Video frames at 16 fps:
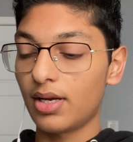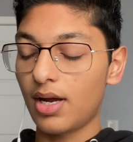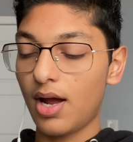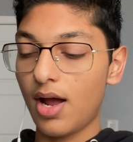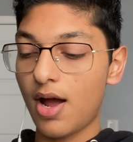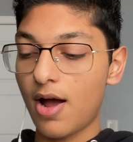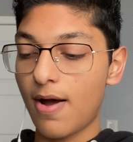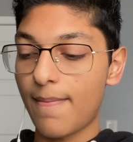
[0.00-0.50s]

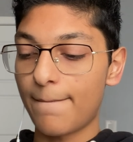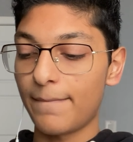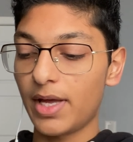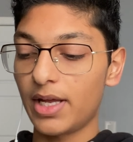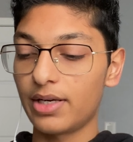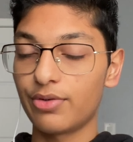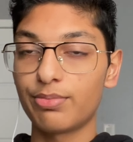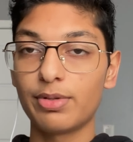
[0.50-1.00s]

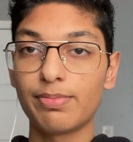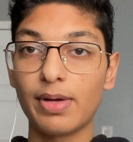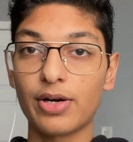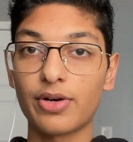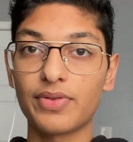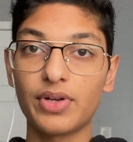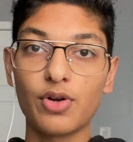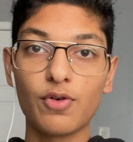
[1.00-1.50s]
and it would be
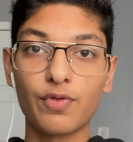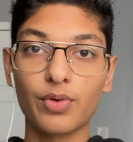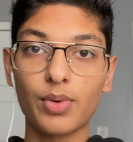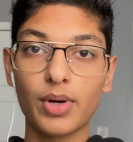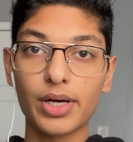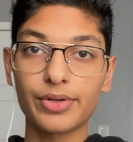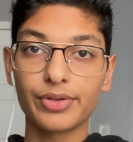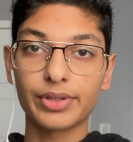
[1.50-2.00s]
better than
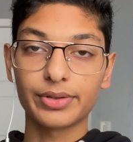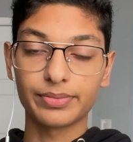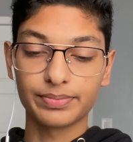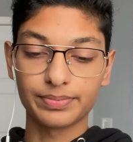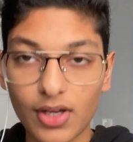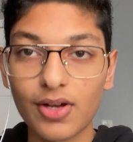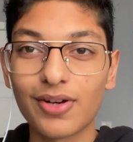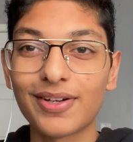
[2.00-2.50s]
overwatering.
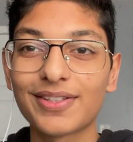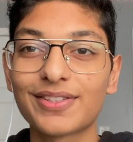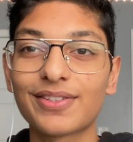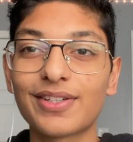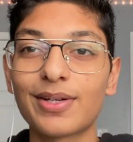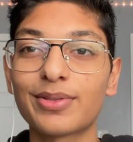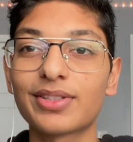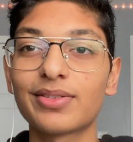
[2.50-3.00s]
Okay, so
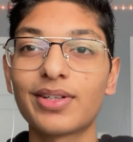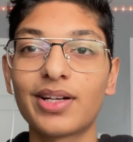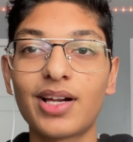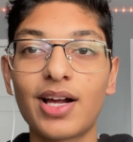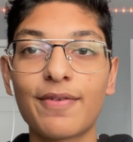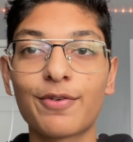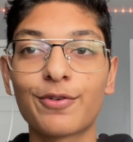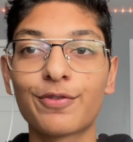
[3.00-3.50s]
next I'm going to
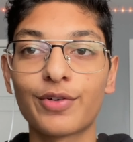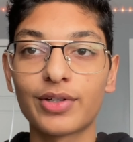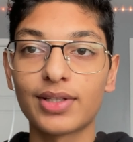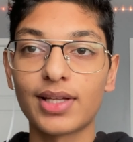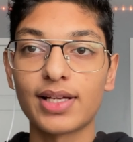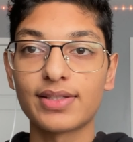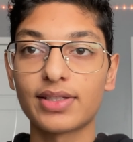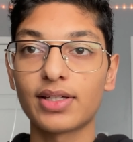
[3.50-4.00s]
cover
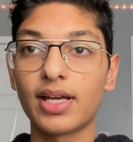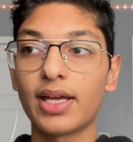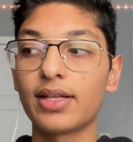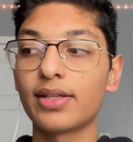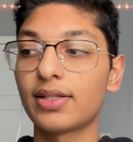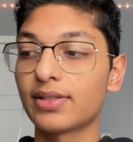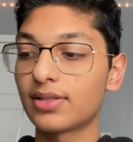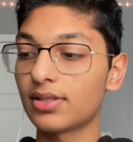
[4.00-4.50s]
fertilizing,
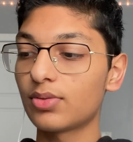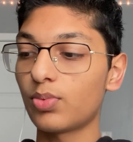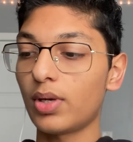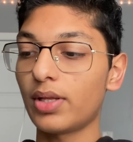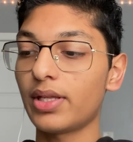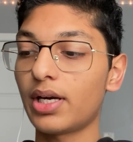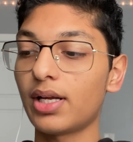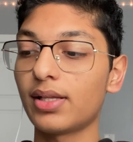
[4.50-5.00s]
and this is
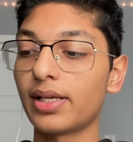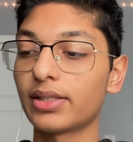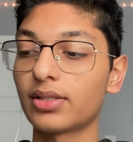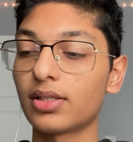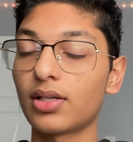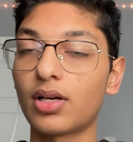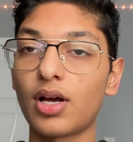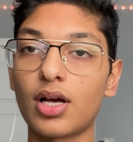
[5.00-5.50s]
one that I like
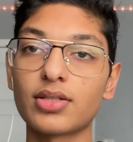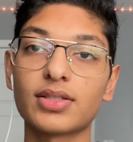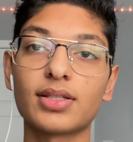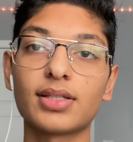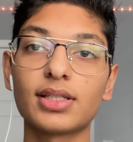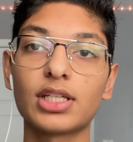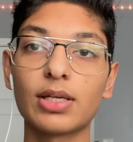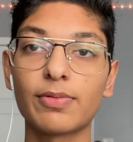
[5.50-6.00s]
to
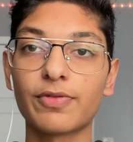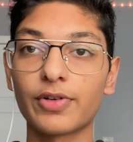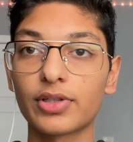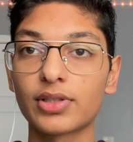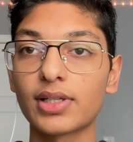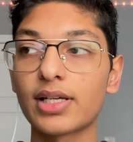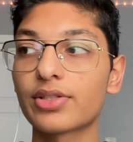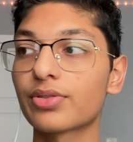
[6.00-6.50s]
constantly keep
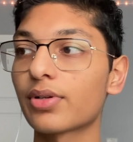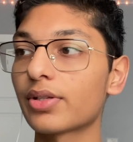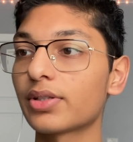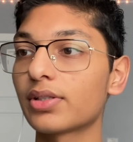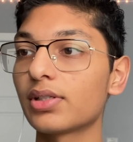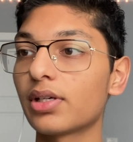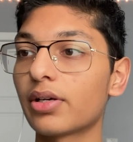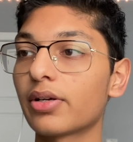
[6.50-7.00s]
fertilized throughout
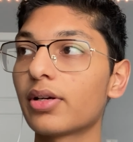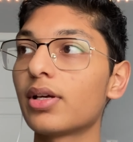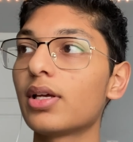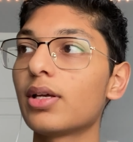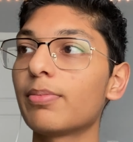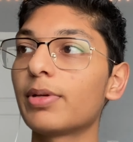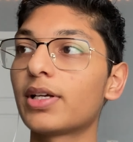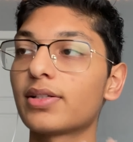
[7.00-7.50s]
the year
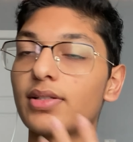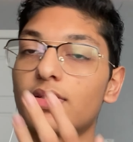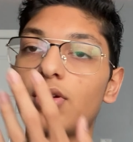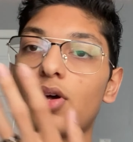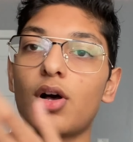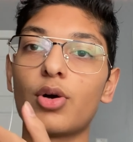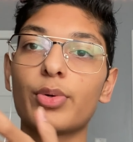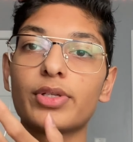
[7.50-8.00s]
because it's
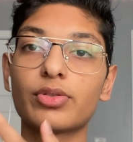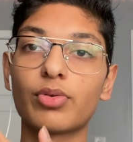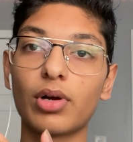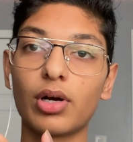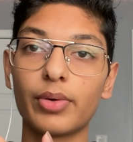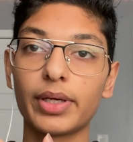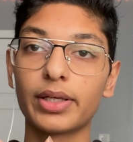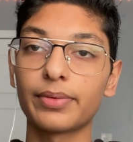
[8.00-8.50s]
always
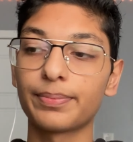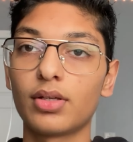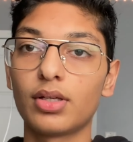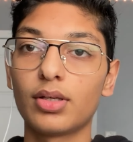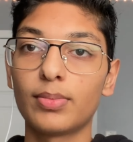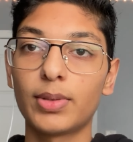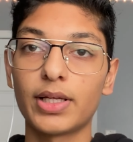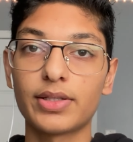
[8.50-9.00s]
growing.
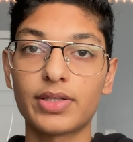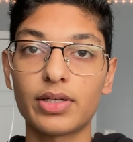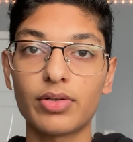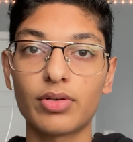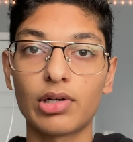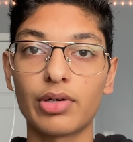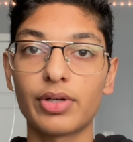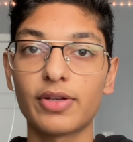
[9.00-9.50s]
Plants that are
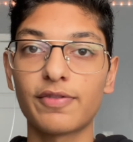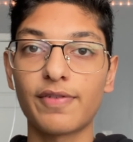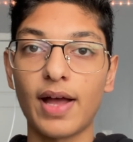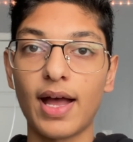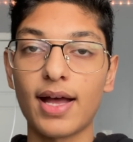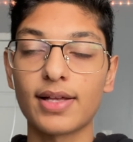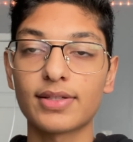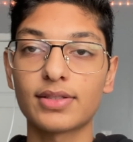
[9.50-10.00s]
growing
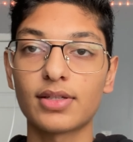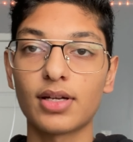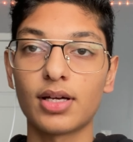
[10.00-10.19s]
fast